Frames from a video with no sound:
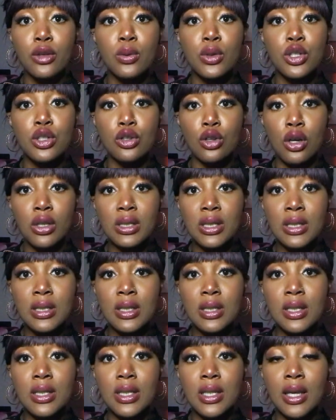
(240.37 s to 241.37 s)
You are starting
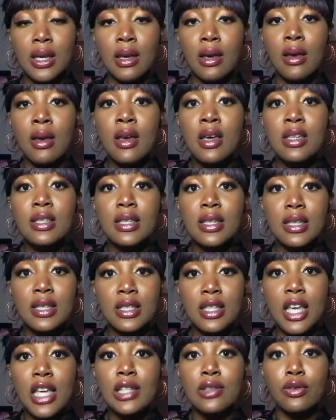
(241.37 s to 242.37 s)
to see
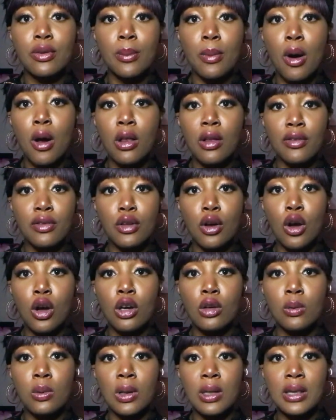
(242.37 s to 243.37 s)
success from all of the
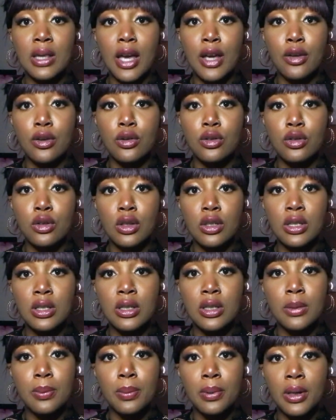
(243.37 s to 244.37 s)
hard work that you're
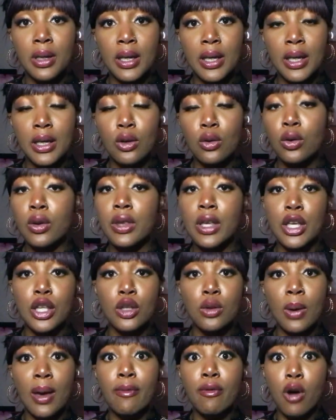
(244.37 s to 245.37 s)
starting to put in, or that
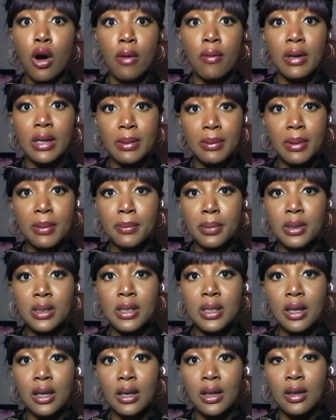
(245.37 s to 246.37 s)
you have already been
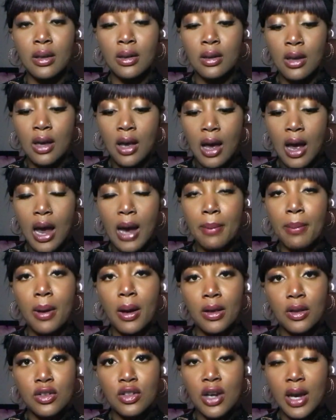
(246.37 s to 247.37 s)
putting in. I
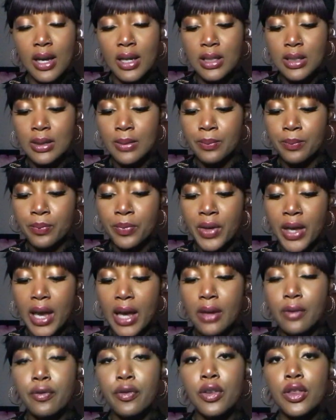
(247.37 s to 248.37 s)
apologize.
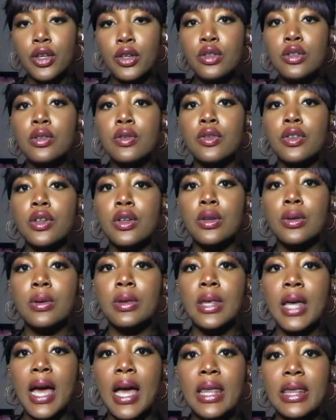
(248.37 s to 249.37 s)
And for those of you
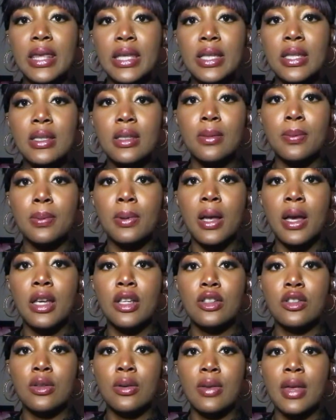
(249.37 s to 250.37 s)
that this is
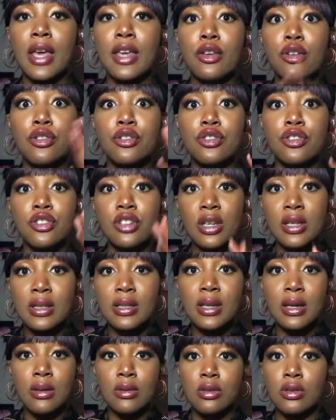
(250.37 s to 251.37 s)
applying to, that you're just
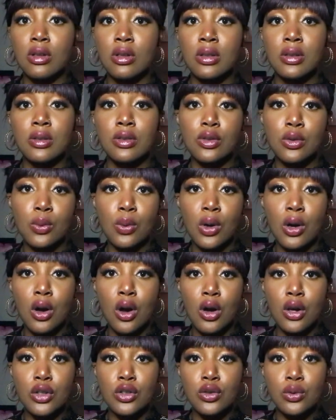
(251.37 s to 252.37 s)
now starting to work
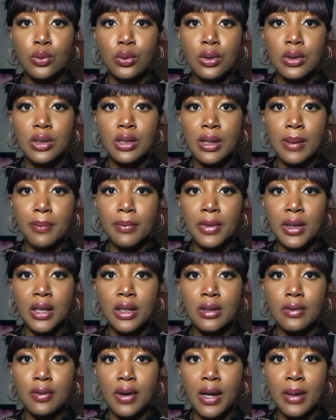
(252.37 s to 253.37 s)
hard towards
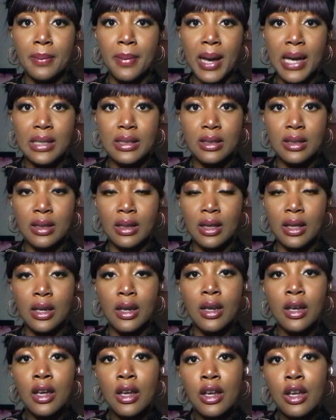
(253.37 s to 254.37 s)
something, Divine Masculine,